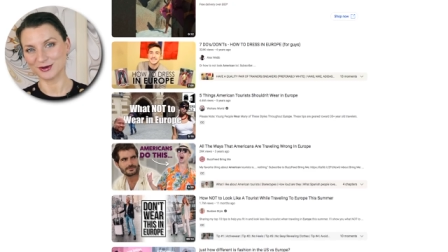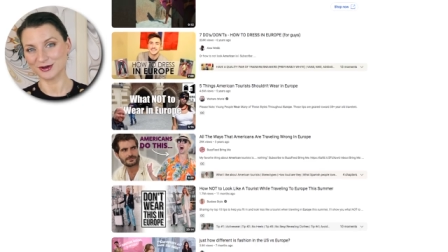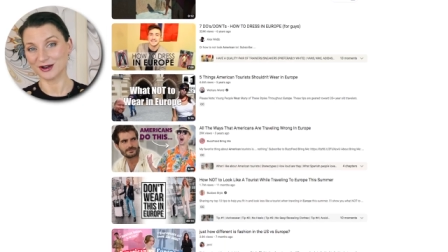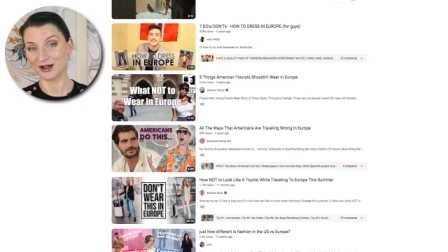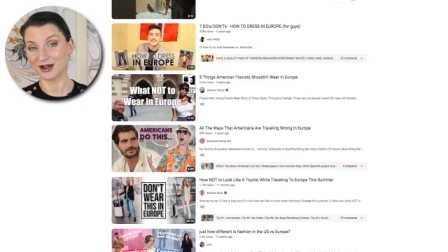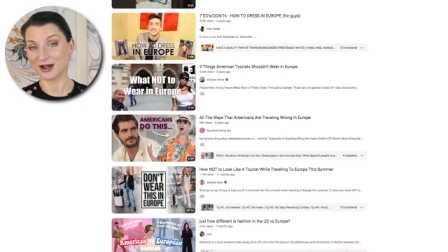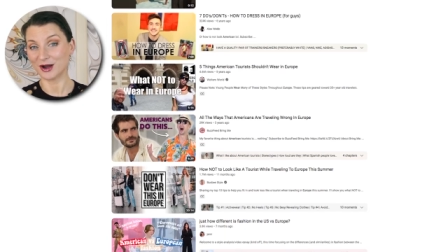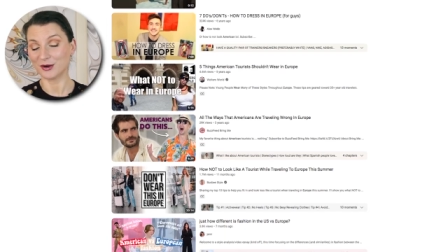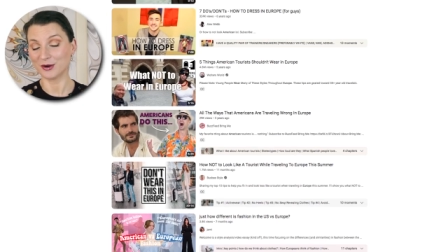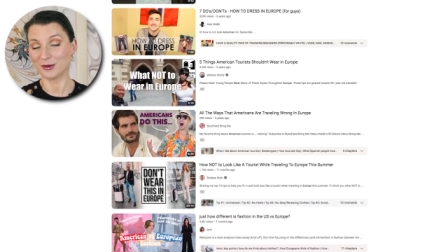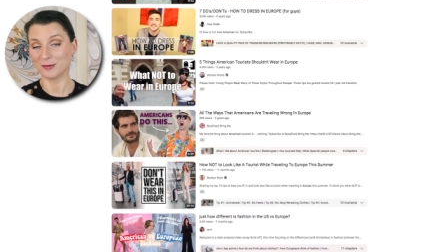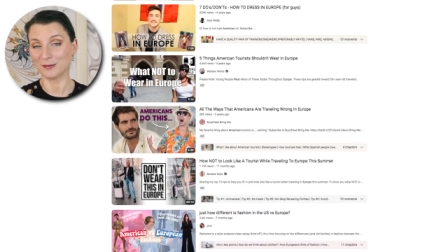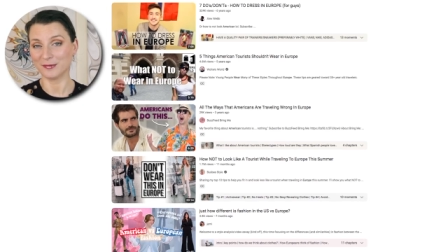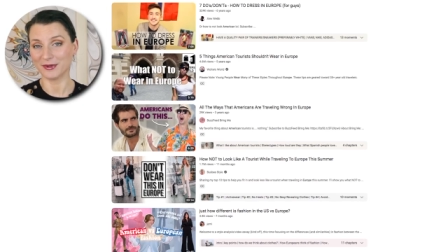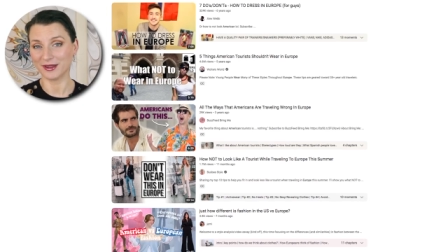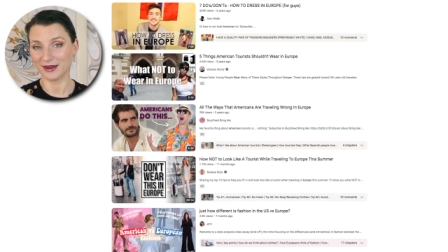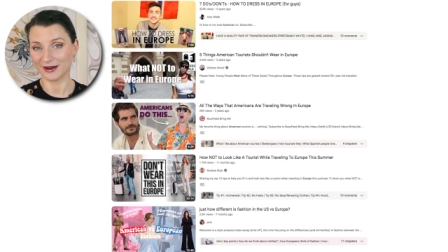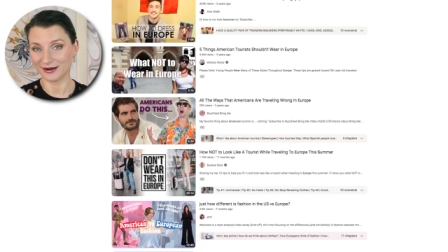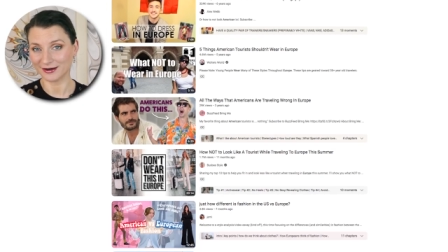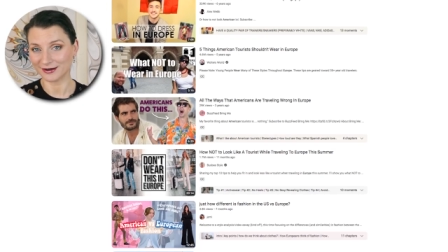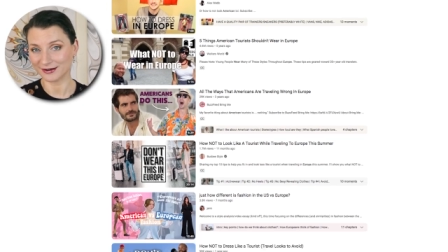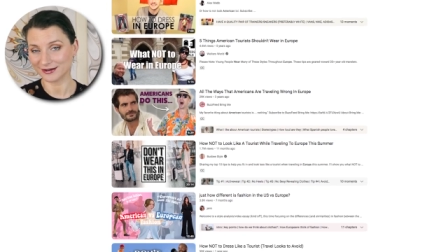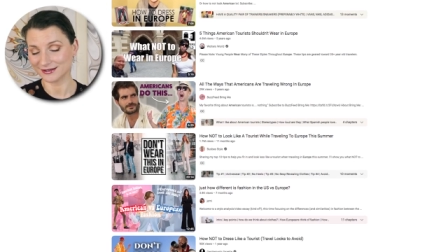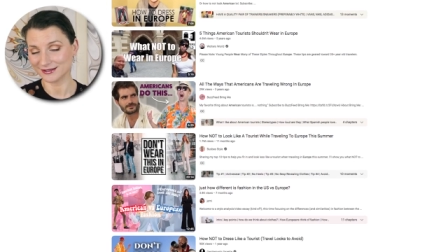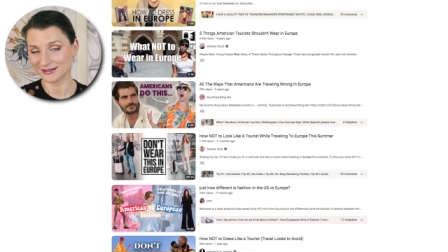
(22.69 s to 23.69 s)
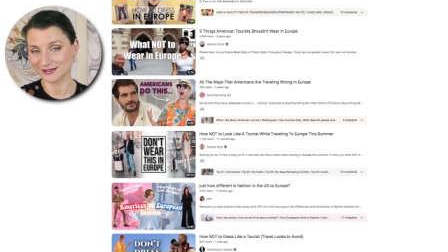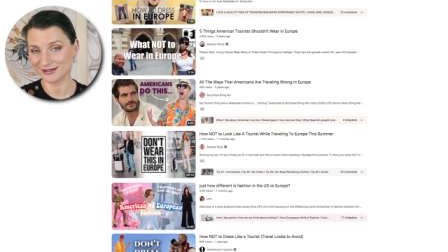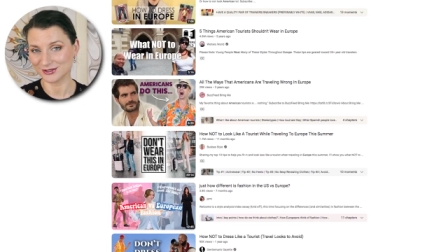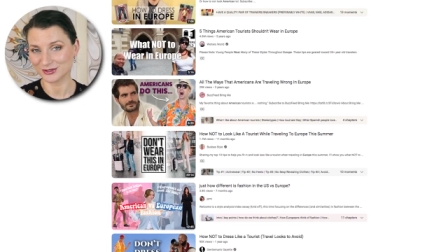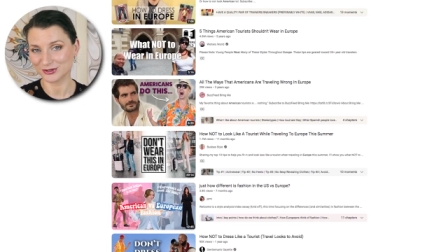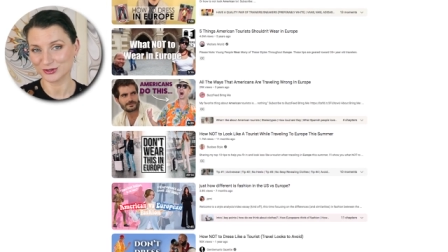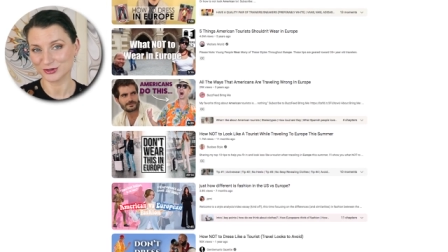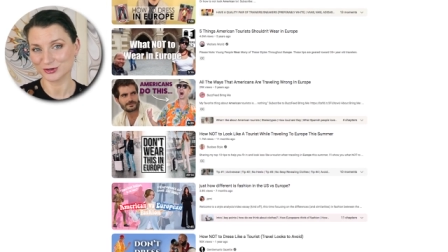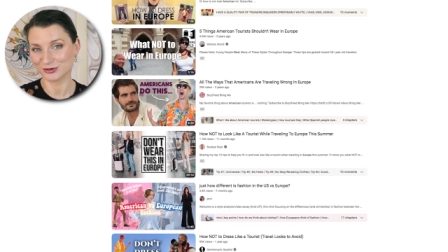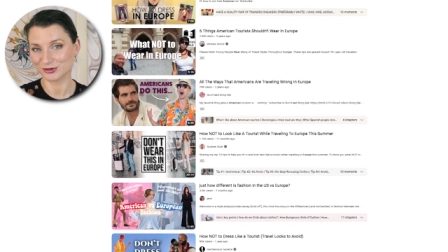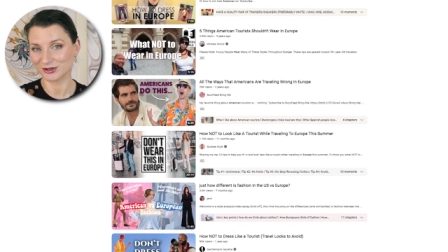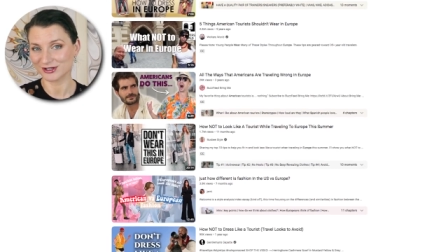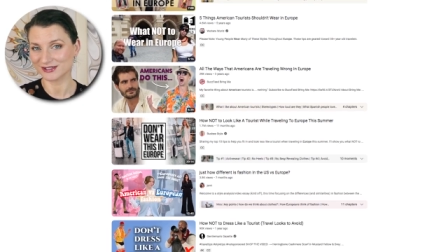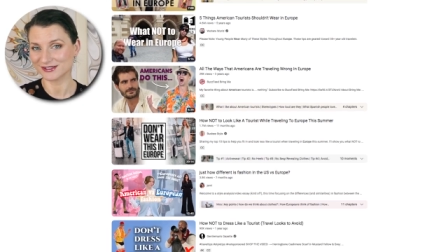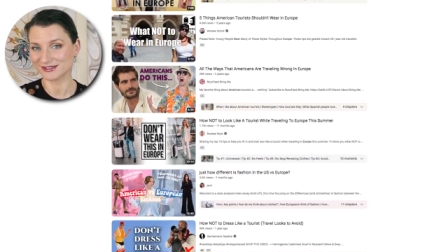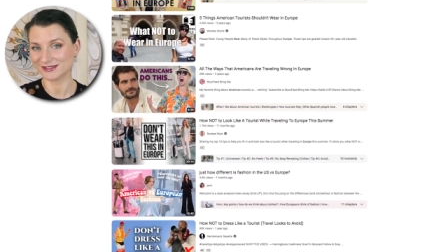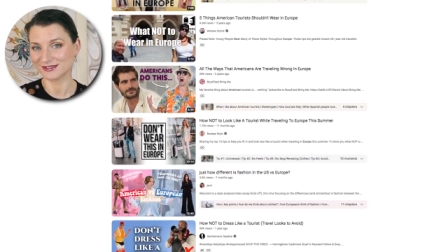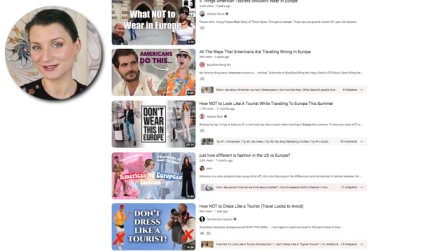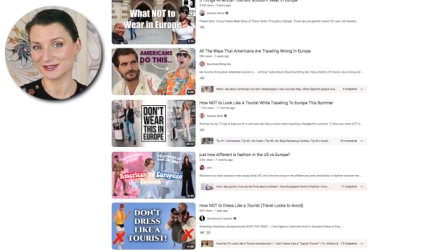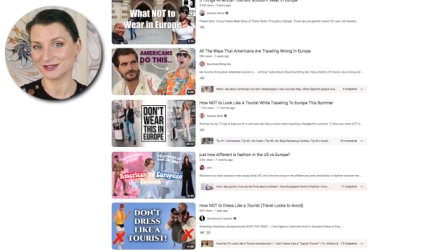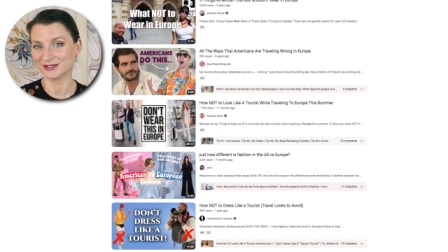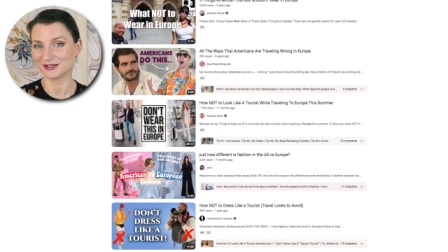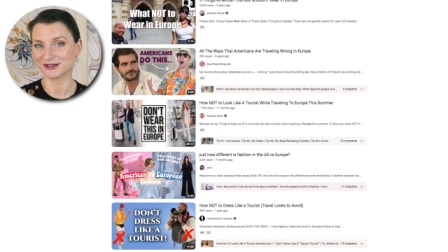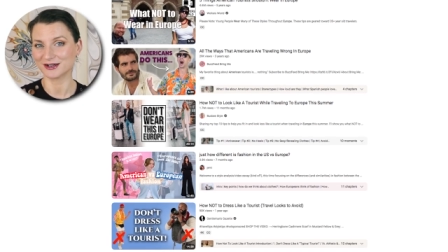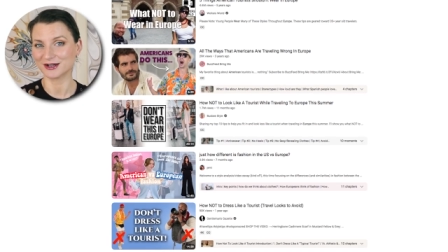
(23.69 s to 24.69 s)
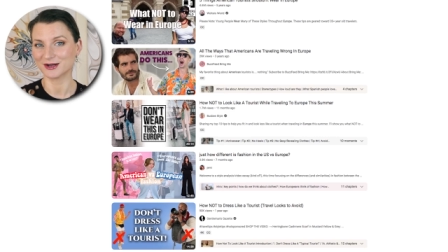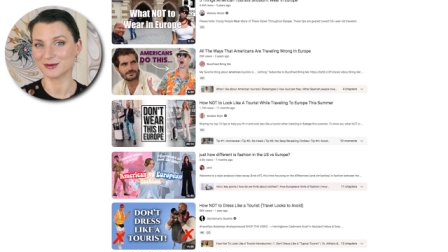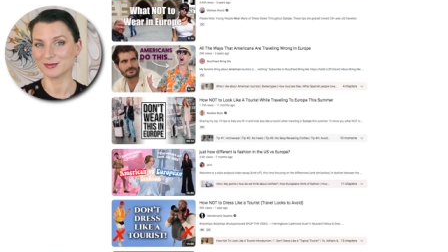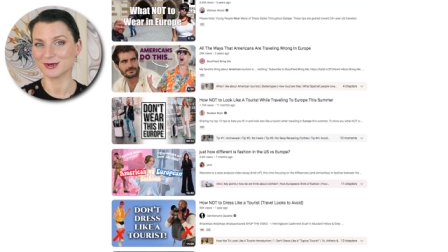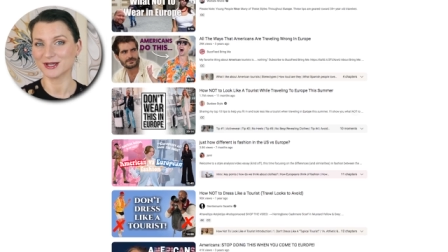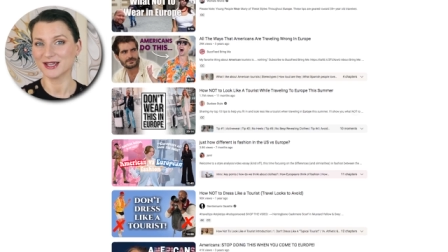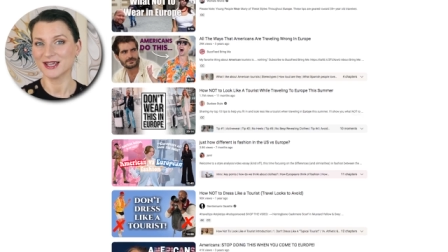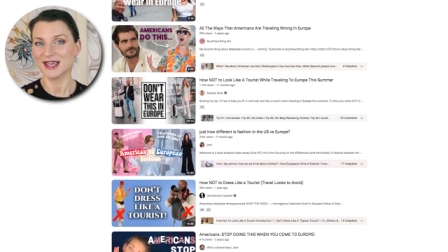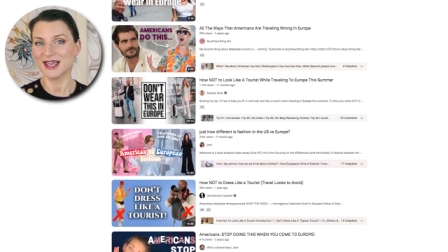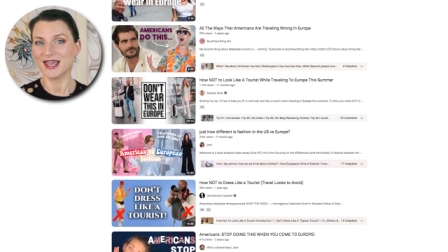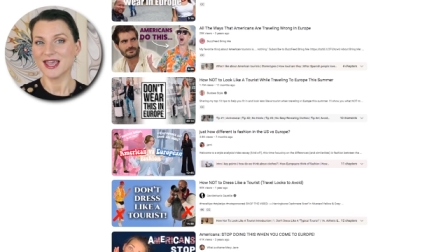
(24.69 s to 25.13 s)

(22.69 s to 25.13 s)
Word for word: on how Americans should dress in Europe.